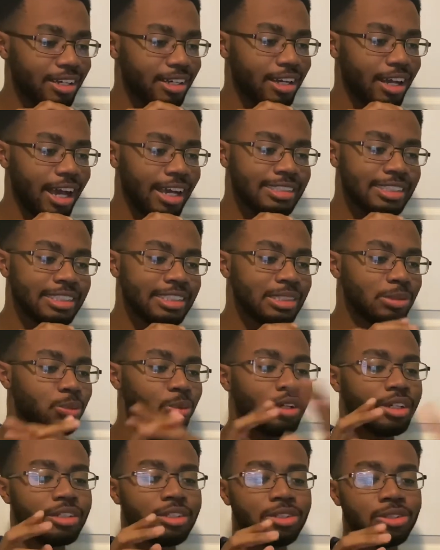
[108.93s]
I see this
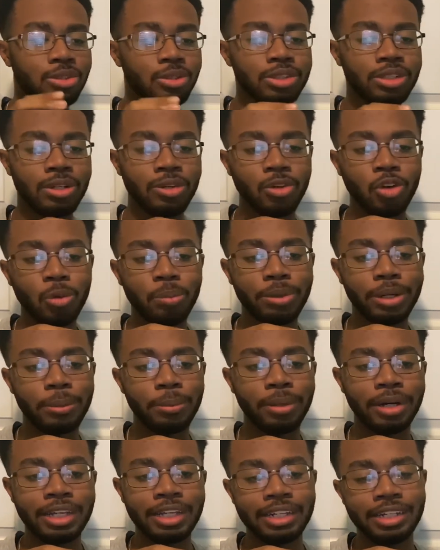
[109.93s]
one dude who's a hooper,
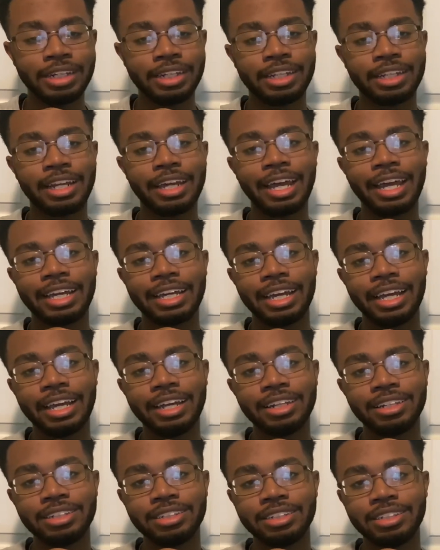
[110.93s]
but he's like
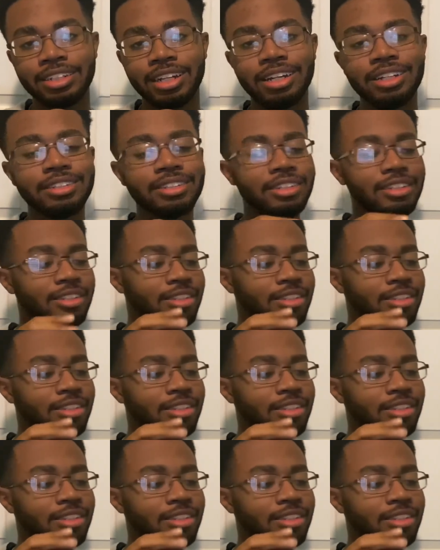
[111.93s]
England, London.